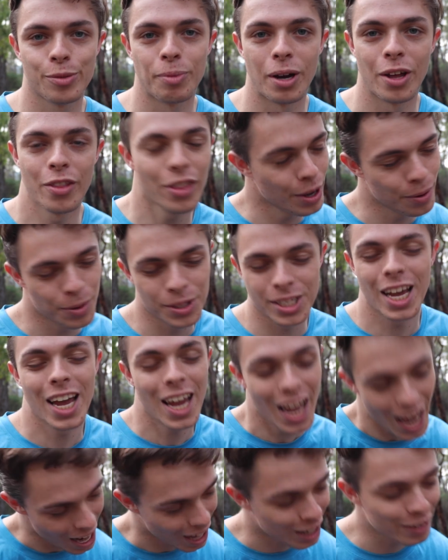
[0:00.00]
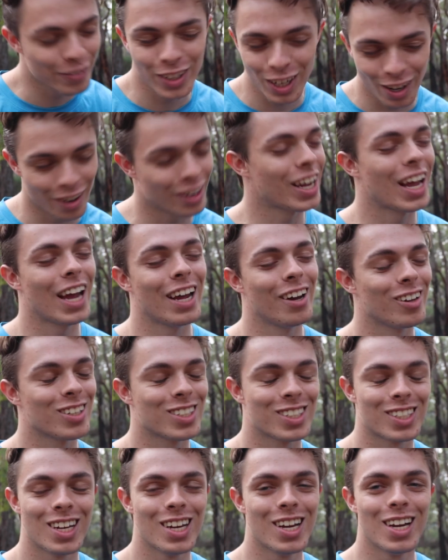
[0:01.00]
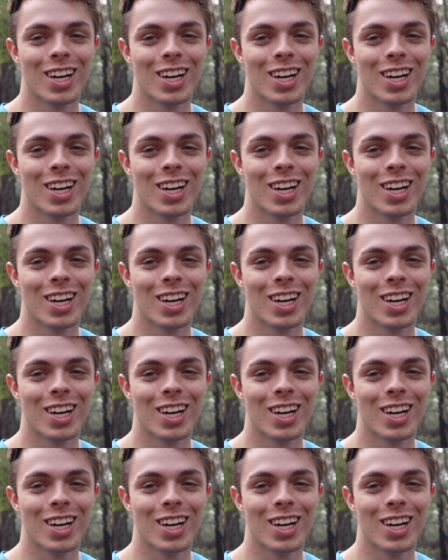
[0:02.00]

but there was a heck of a lot of chaos